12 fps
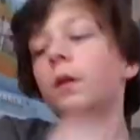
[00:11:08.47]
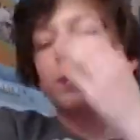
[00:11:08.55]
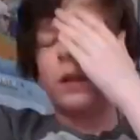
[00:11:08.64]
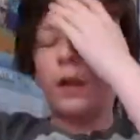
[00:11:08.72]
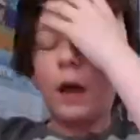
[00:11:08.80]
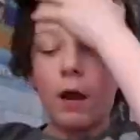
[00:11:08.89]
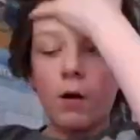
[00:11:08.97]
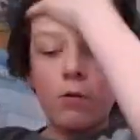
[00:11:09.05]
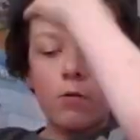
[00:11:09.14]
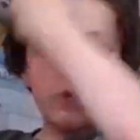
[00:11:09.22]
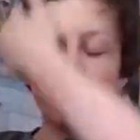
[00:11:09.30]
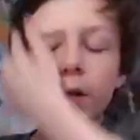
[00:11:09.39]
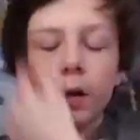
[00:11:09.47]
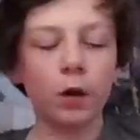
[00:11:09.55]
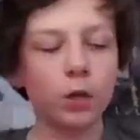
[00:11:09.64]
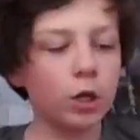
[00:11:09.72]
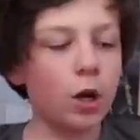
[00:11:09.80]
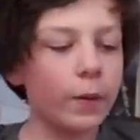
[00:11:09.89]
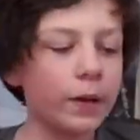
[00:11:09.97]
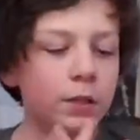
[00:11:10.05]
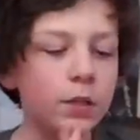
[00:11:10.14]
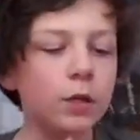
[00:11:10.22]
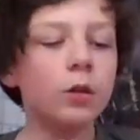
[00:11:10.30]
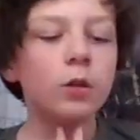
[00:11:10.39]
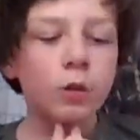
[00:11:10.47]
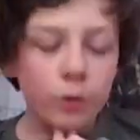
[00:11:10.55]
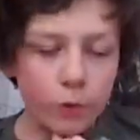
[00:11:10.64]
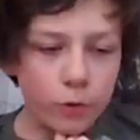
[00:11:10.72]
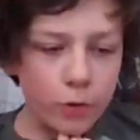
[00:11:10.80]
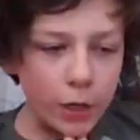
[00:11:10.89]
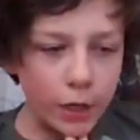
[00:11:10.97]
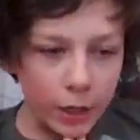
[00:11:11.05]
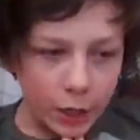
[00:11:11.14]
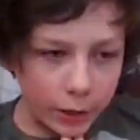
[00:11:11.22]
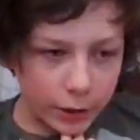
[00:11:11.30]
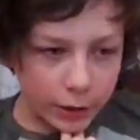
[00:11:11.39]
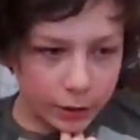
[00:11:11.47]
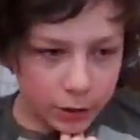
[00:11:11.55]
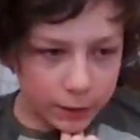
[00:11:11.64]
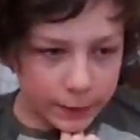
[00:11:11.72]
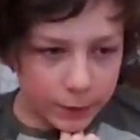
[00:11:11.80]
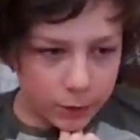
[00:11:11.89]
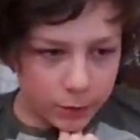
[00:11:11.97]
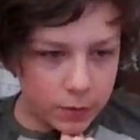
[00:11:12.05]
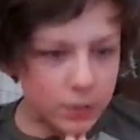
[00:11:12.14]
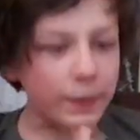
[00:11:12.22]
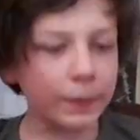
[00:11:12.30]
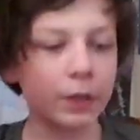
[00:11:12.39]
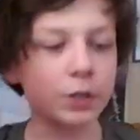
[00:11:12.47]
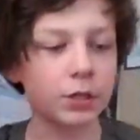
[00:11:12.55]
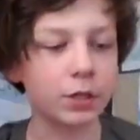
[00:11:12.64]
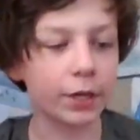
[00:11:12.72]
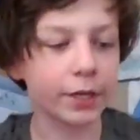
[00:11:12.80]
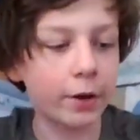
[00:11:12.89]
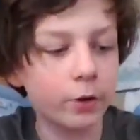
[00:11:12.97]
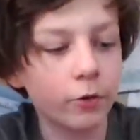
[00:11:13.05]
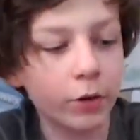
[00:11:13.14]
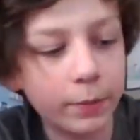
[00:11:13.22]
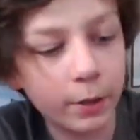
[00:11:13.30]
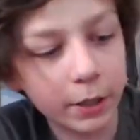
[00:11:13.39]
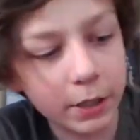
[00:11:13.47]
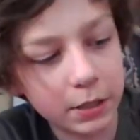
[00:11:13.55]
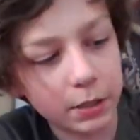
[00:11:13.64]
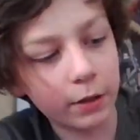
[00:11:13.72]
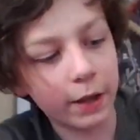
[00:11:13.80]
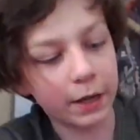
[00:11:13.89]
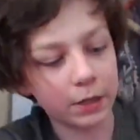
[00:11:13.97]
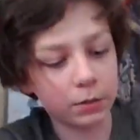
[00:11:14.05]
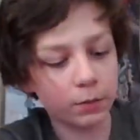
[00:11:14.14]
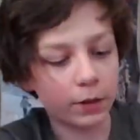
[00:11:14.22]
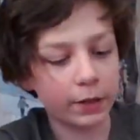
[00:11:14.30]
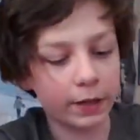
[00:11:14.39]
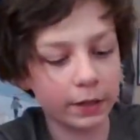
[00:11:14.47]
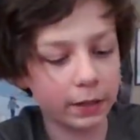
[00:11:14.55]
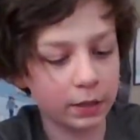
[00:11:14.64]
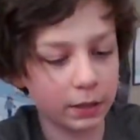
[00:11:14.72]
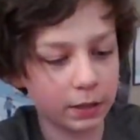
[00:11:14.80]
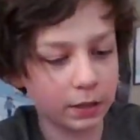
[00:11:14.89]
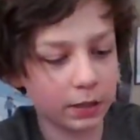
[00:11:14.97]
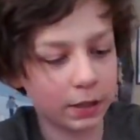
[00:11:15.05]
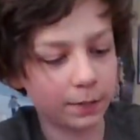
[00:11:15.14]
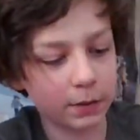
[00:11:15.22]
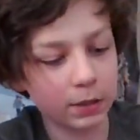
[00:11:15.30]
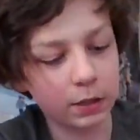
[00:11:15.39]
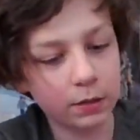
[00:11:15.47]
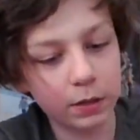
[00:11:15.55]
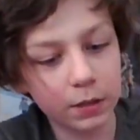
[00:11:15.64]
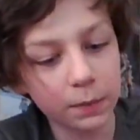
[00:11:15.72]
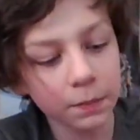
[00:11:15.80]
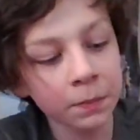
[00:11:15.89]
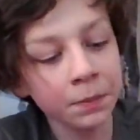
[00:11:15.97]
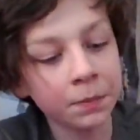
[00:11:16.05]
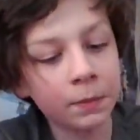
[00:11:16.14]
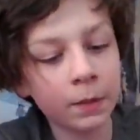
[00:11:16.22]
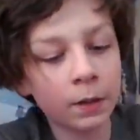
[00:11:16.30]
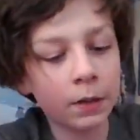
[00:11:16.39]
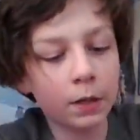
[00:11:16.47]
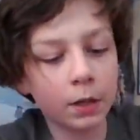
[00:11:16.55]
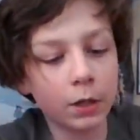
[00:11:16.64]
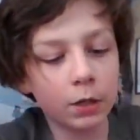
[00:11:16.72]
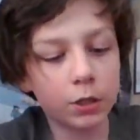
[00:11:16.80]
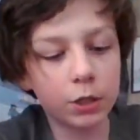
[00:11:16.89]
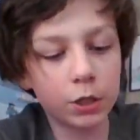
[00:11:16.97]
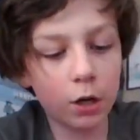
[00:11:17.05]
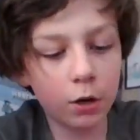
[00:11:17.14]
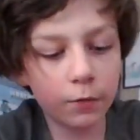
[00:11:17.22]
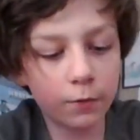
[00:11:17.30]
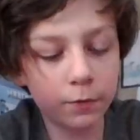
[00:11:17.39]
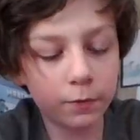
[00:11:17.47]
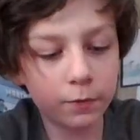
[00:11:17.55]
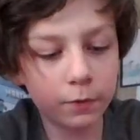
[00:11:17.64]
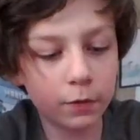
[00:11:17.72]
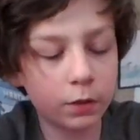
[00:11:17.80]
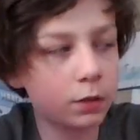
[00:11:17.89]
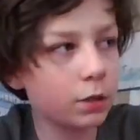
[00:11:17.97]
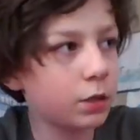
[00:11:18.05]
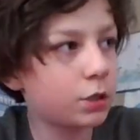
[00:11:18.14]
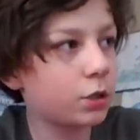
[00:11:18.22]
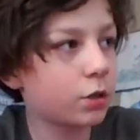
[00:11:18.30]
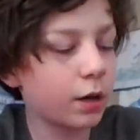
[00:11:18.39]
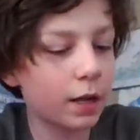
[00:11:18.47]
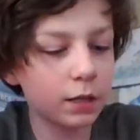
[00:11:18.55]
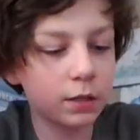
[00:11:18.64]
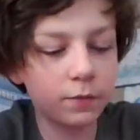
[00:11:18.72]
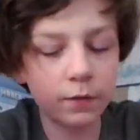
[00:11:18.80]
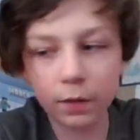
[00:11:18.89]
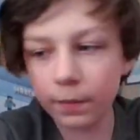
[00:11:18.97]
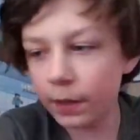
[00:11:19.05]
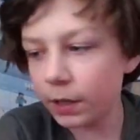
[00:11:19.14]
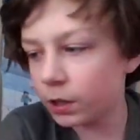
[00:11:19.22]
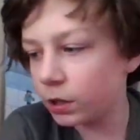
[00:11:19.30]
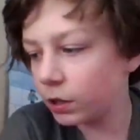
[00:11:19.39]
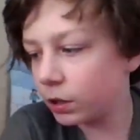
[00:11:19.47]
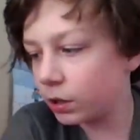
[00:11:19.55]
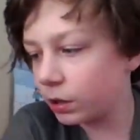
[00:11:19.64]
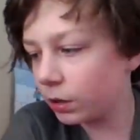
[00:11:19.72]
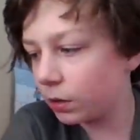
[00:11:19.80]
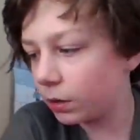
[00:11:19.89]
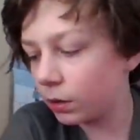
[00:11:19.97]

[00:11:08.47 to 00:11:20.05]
Now we are going to do... Oh, so many choices. I'm going to just knock out Grimlock. He's the last one that does the same exact things. So, transformation.